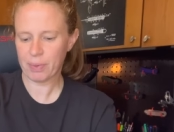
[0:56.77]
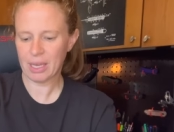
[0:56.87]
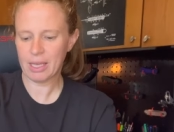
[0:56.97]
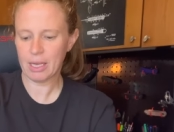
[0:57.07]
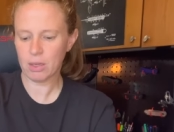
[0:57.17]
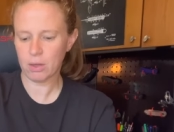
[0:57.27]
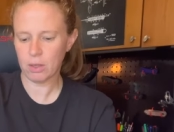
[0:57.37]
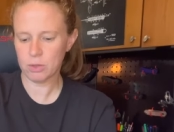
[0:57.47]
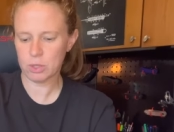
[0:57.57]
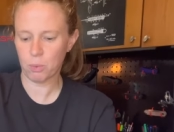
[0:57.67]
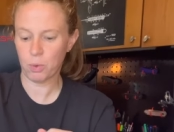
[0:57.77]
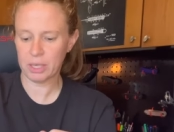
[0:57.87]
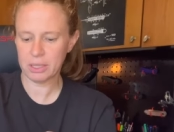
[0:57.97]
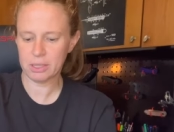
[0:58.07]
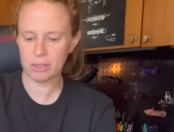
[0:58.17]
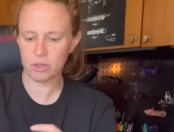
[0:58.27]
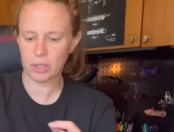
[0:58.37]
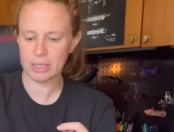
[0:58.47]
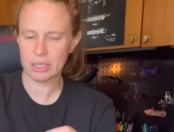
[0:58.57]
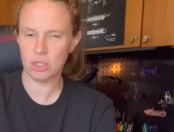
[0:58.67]
getting close to wanting to
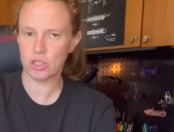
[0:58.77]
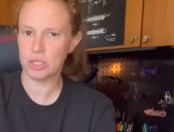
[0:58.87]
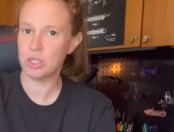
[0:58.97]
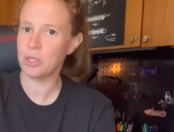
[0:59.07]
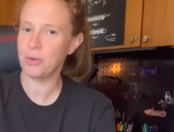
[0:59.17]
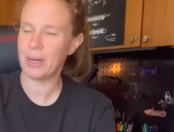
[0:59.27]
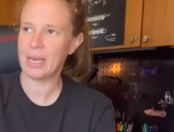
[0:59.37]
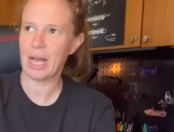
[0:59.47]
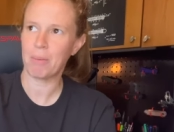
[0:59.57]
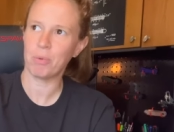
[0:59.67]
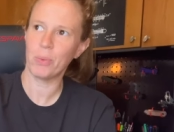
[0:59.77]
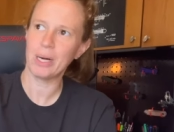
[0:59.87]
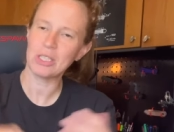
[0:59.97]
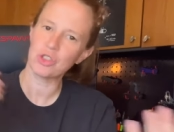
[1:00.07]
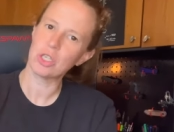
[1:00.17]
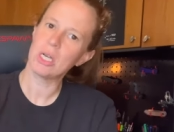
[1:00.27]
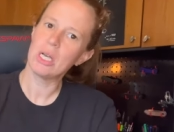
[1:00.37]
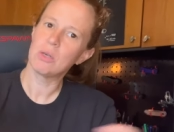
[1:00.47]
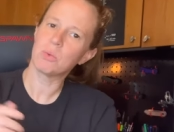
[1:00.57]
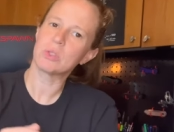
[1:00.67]
transition to an Apple Watch
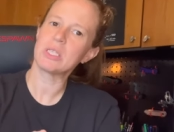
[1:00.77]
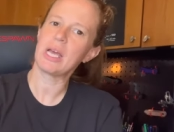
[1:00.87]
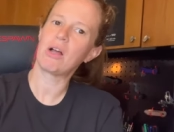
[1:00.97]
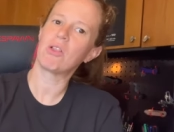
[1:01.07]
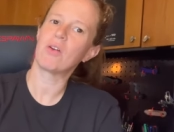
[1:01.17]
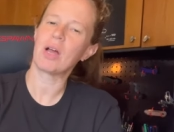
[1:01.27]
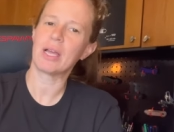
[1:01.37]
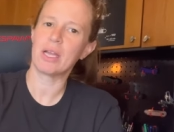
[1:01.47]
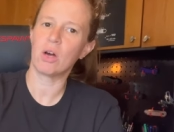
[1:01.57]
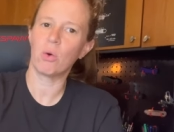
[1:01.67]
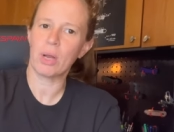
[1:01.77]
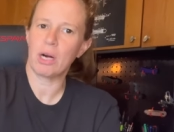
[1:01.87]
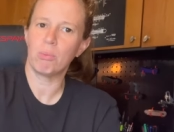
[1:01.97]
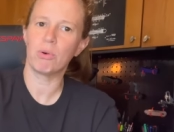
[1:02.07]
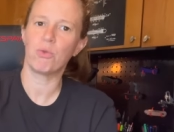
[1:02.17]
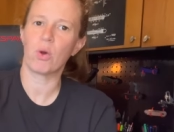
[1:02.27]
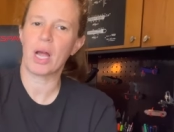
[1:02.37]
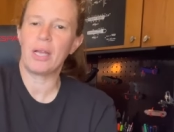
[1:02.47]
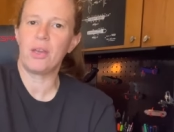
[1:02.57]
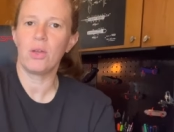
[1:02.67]
We'll see how long I can hold out before
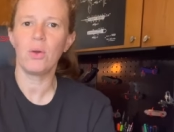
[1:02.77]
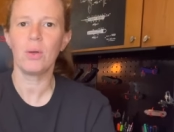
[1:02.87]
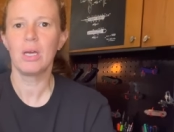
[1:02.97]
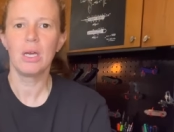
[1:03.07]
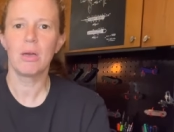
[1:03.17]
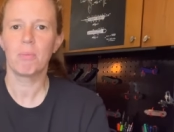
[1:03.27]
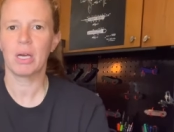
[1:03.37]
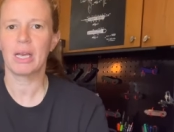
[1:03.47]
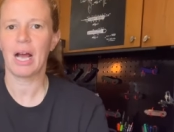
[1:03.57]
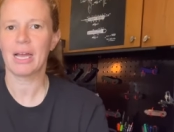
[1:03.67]
I do, but I